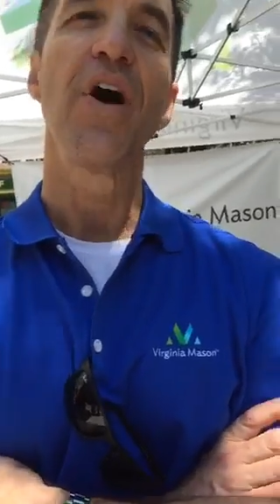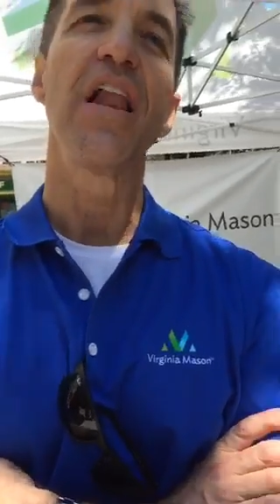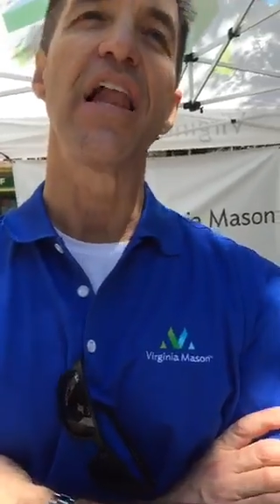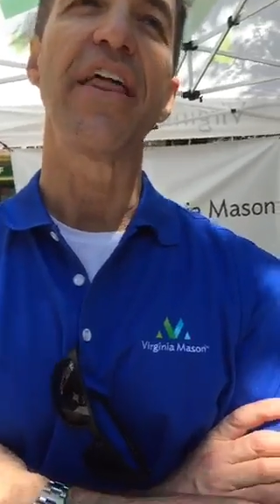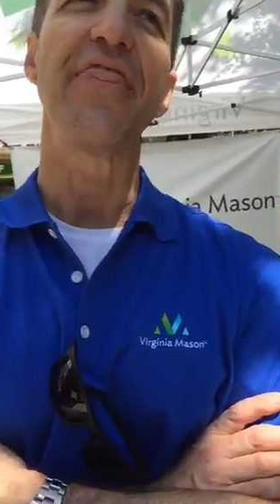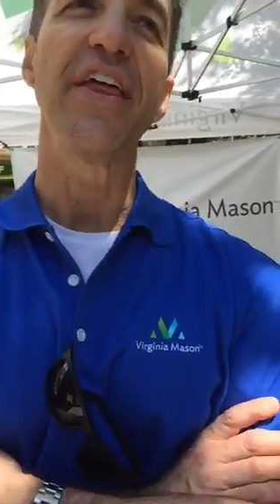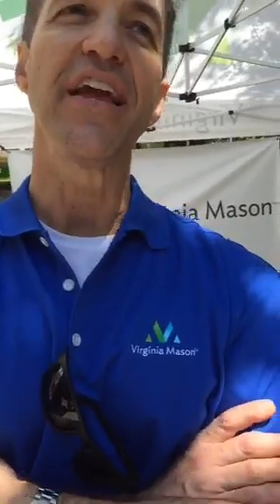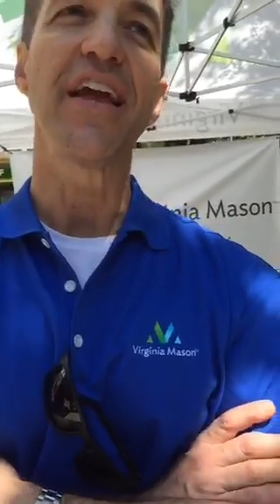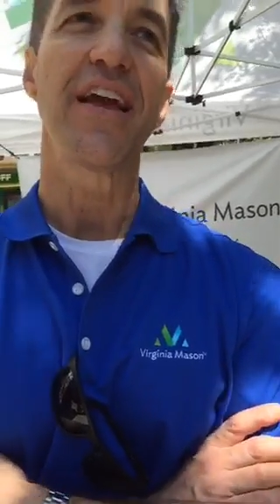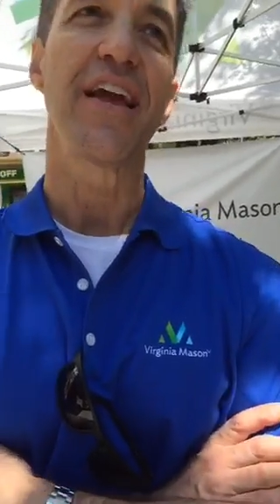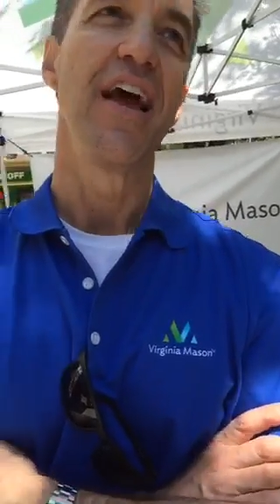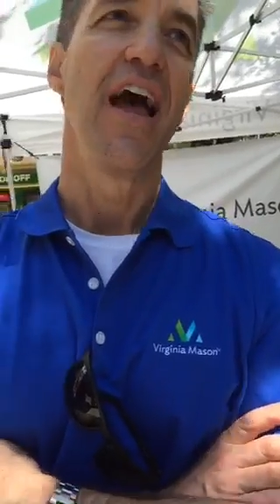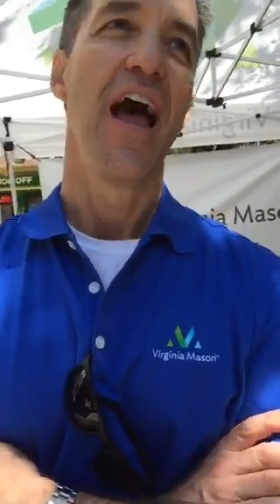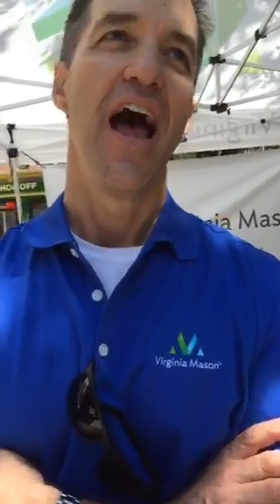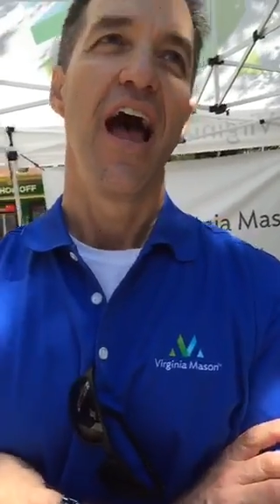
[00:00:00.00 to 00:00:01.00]
Well, I think
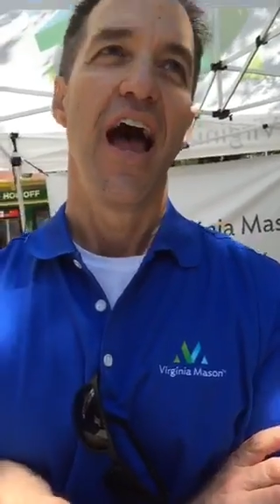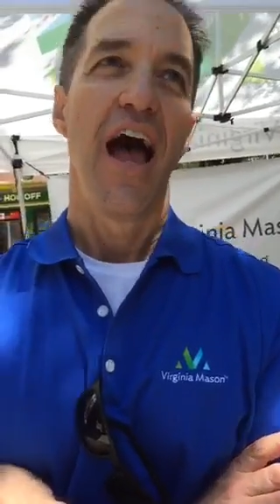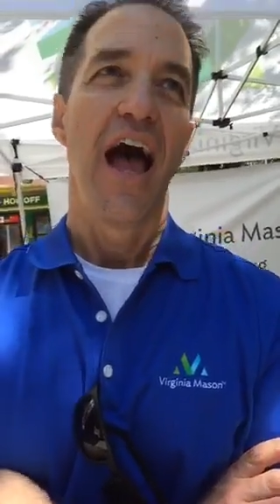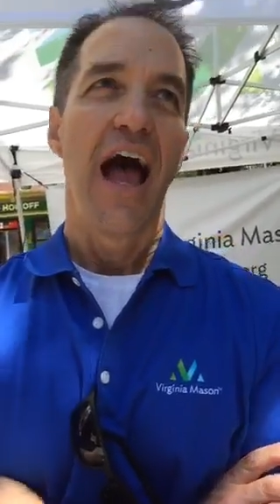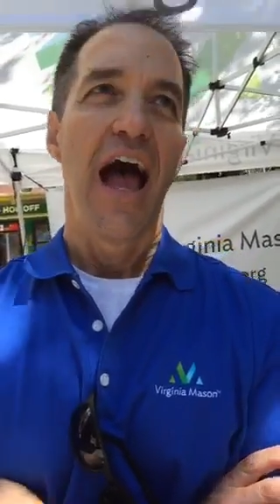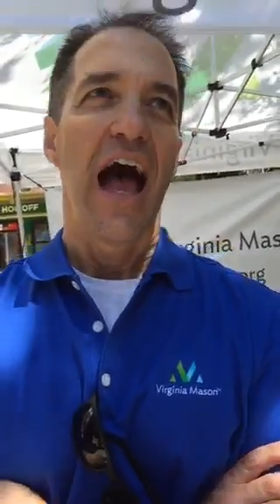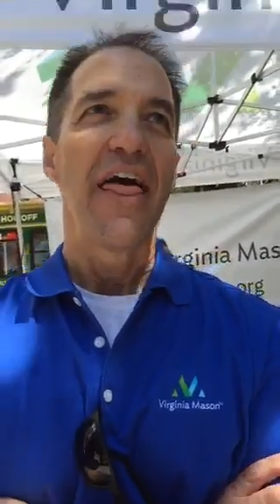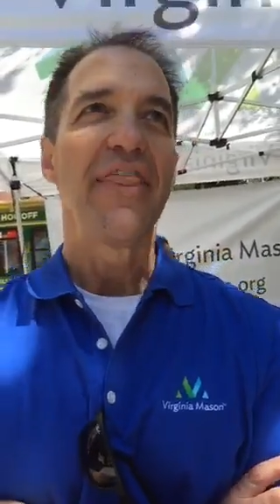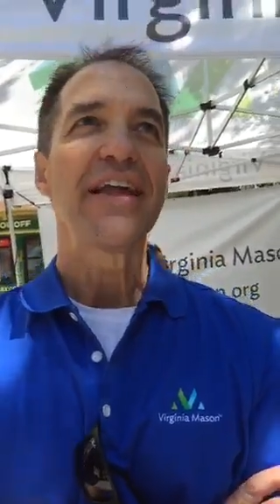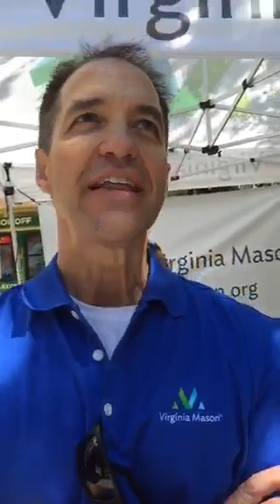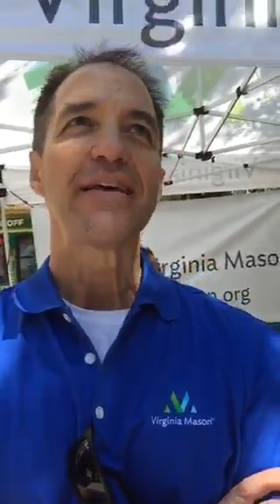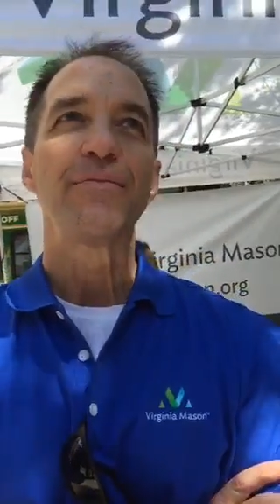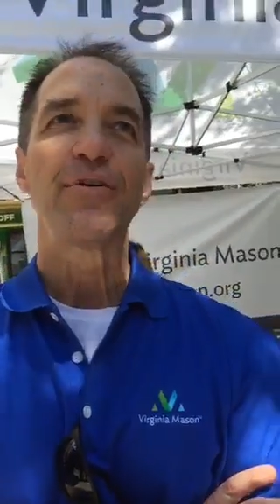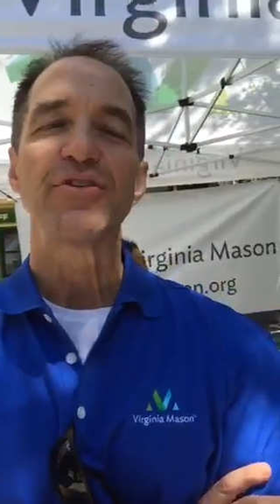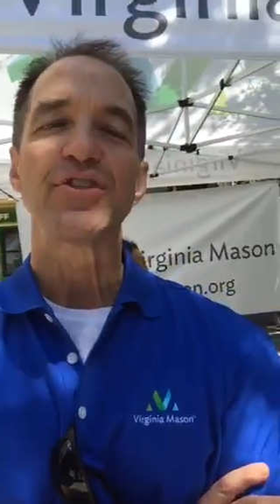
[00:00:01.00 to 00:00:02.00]

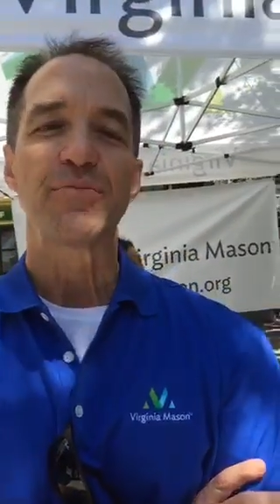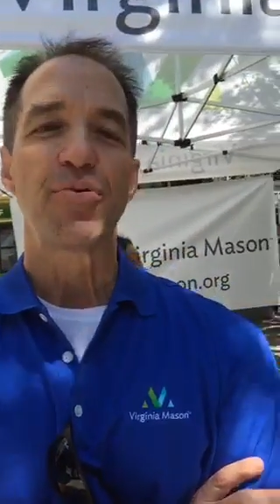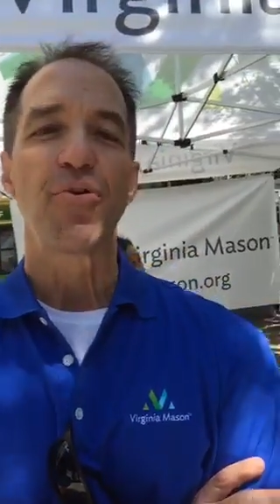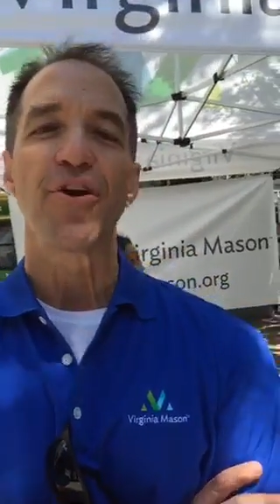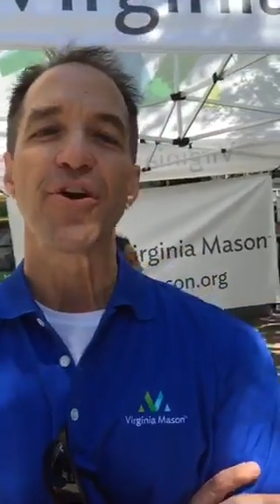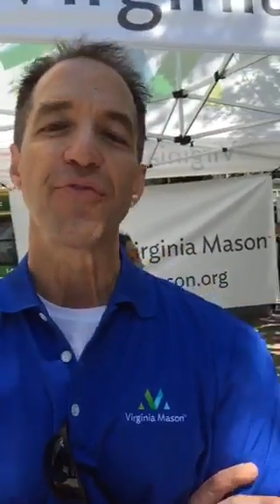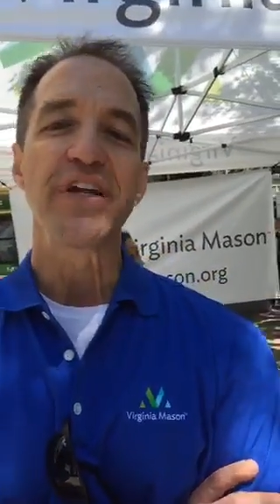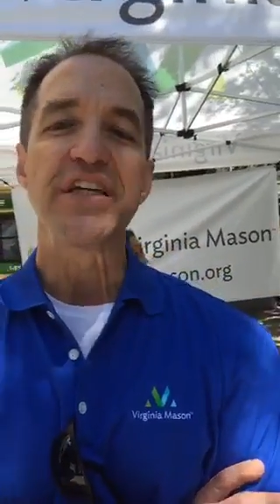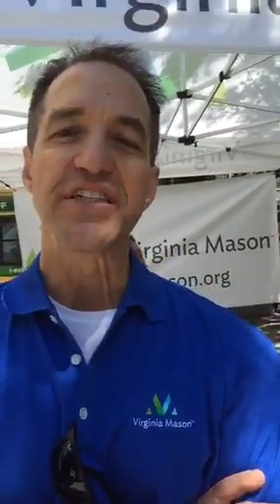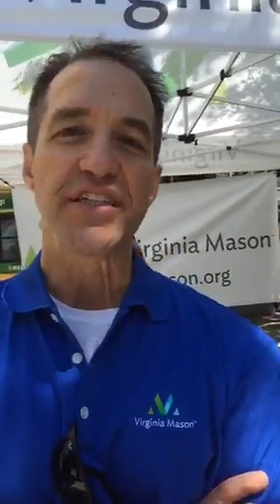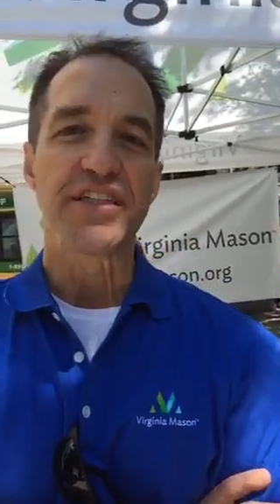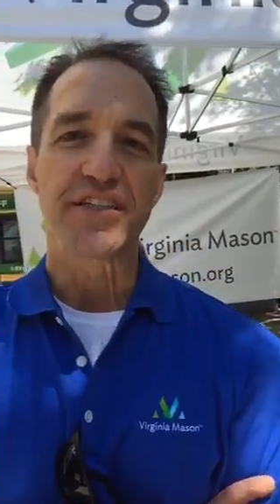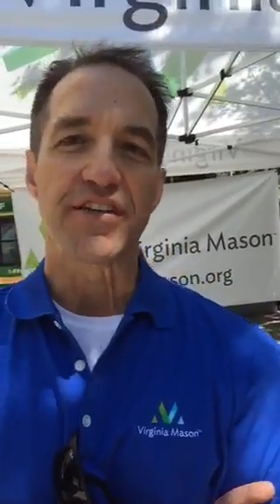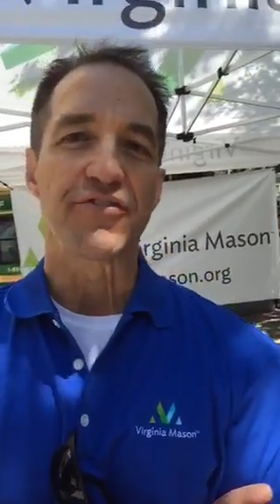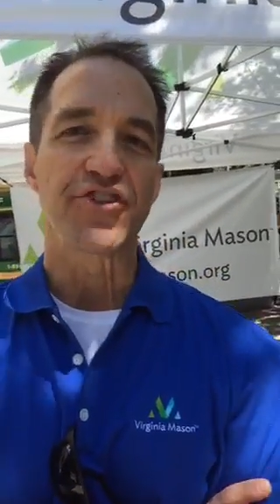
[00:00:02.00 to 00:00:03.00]
the most important
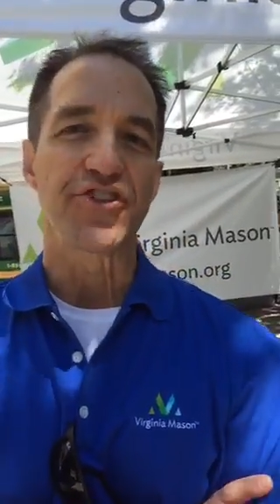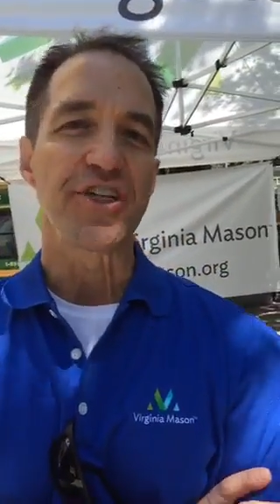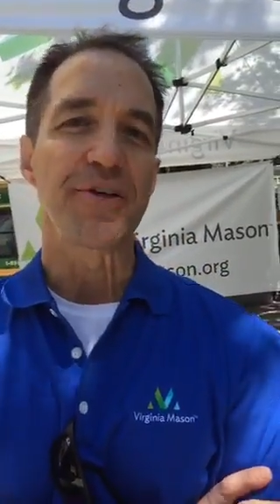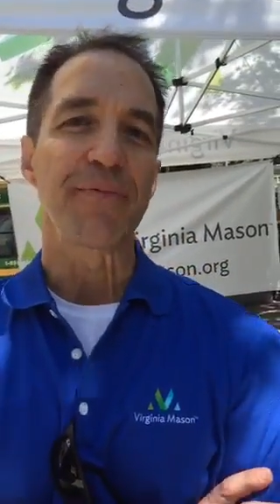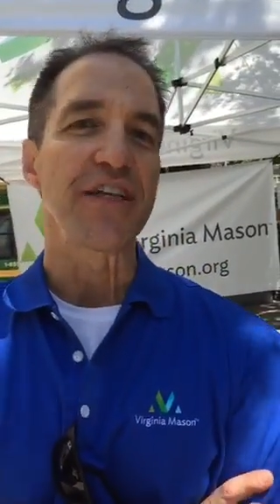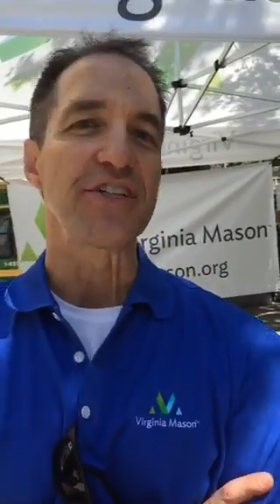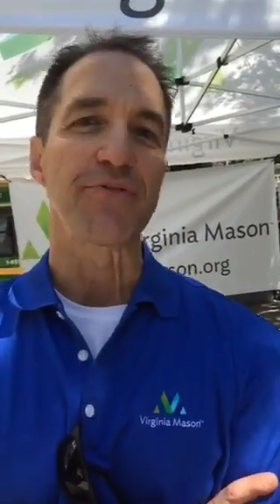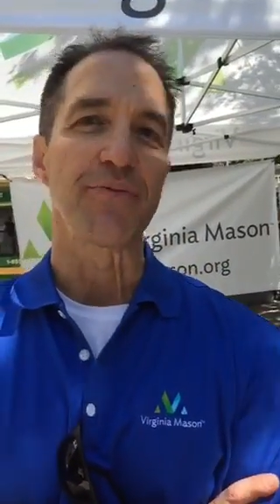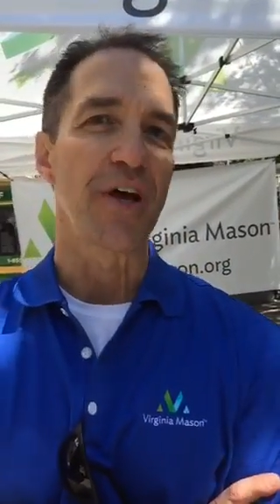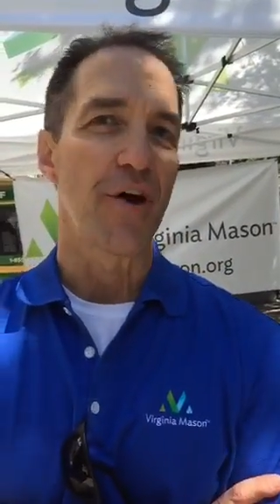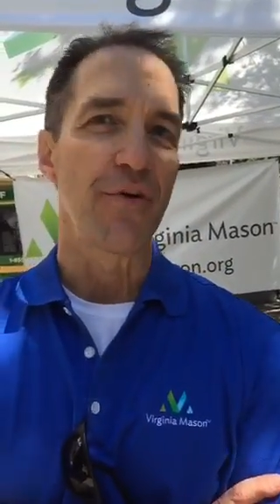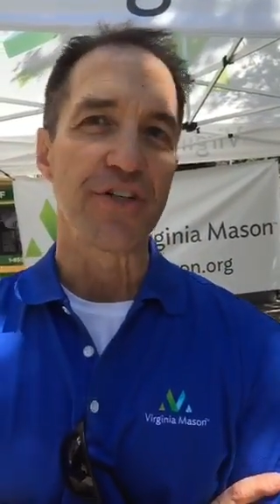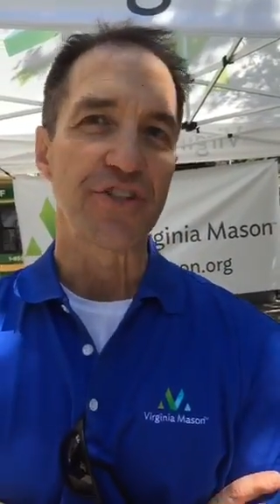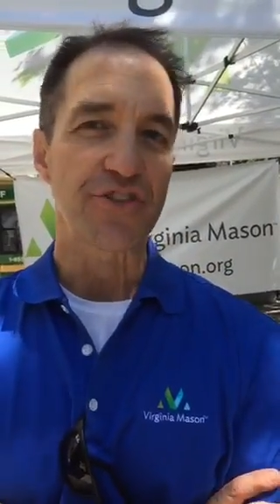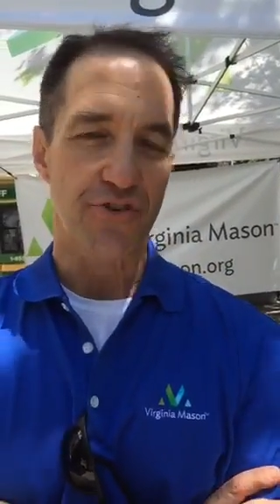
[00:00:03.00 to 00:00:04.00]
reason is at Virginia Mason we
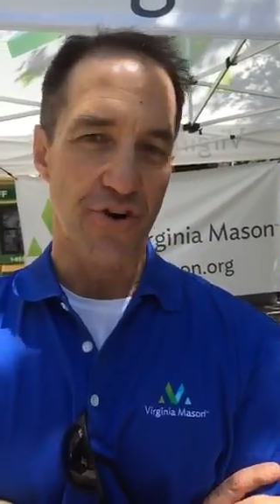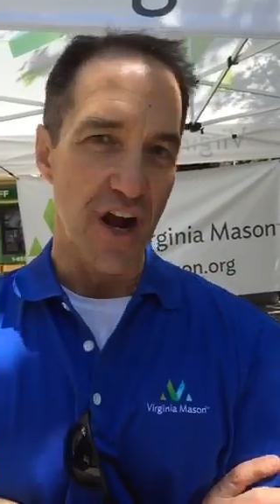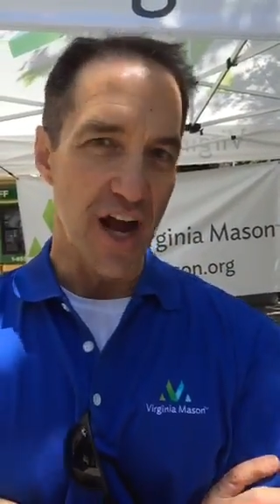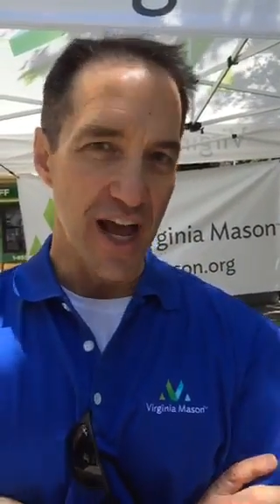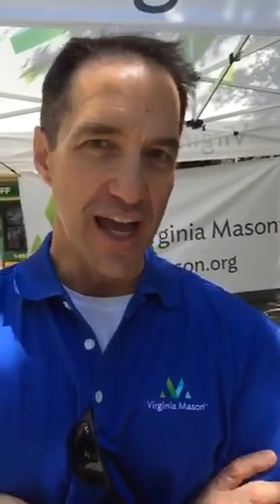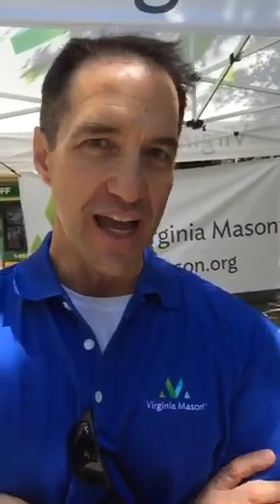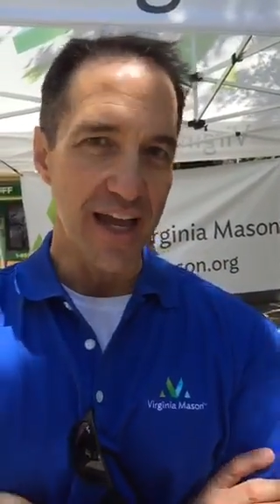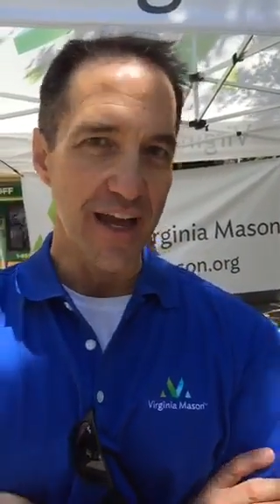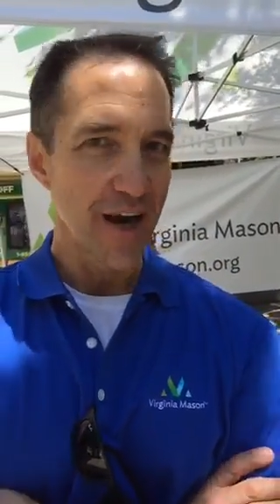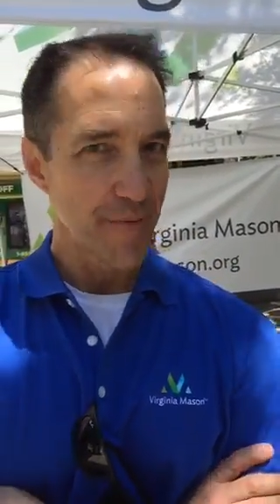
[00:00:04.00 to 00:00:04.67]
always try